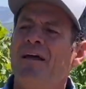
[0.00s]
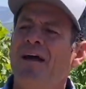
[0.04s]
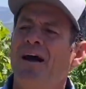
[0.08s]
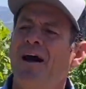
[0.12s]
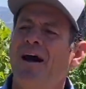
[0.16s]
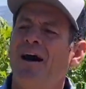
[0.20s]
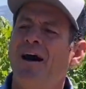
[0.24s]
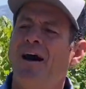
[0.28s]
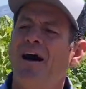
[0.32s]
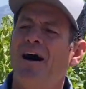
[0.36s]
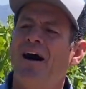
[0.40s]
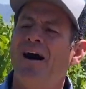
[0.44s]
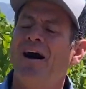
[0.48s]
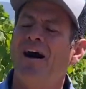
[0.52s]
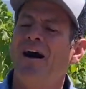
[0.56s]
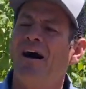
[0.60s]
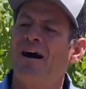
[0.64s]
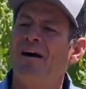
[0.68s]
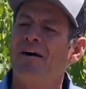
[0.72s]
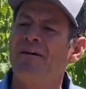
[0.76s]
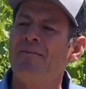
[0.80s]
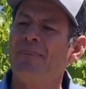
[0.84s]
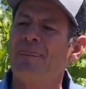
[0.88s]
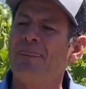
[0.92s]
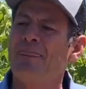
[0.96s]

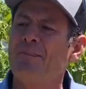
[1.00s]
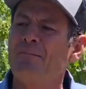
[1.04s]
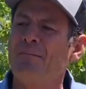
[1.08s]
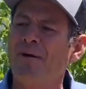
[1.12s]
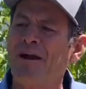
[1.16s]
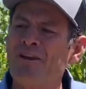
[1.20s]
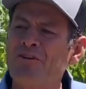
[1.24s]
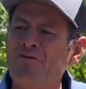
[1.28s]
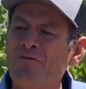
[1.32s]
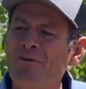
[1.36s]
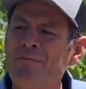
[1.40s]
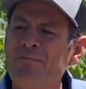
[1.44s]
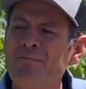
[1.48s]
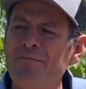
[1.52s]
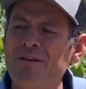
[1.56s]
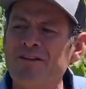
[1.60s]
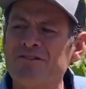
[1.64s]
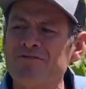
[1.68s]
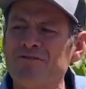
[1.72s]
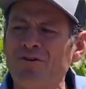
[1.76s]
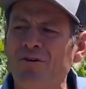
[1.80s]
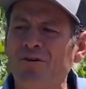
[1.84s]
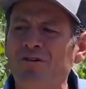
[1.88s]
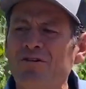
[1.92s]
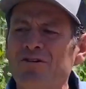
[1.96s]
My dream is
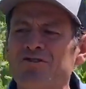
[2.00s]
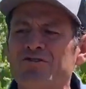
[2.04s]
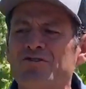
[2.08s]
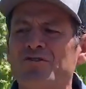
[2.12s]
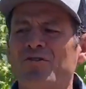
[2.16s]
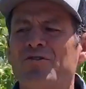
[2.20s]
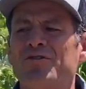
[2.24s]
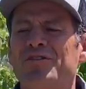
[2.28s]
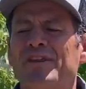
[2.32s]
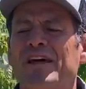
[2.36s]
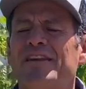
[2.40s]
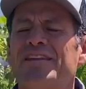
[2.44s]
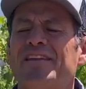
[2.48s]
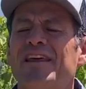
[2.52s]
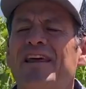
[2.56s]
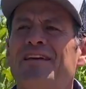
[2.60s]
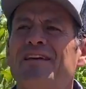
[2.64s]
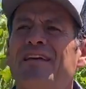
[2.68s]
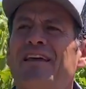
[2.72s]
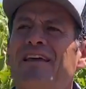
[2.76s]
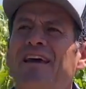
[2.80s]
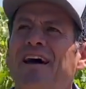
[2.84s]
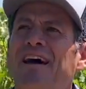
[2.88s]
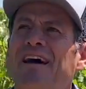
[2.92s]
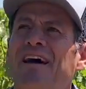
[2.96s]
also that they
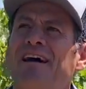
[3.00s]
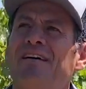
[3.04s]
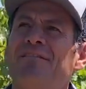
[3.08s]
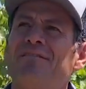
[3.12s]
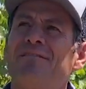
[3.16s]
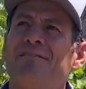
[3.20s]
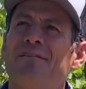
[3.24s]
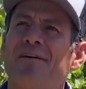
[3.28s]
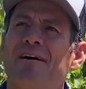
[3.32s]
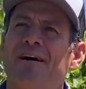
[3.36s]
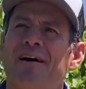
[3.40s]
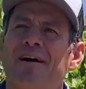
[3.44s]
have